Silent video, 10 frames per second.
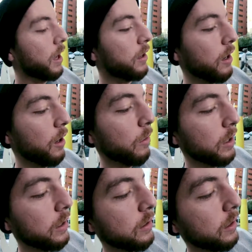And yeah, what
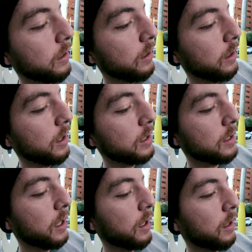I did is
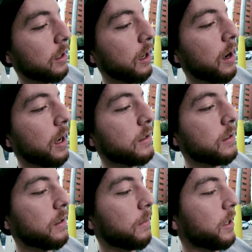I
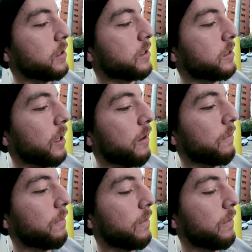collected a bunch of stuff.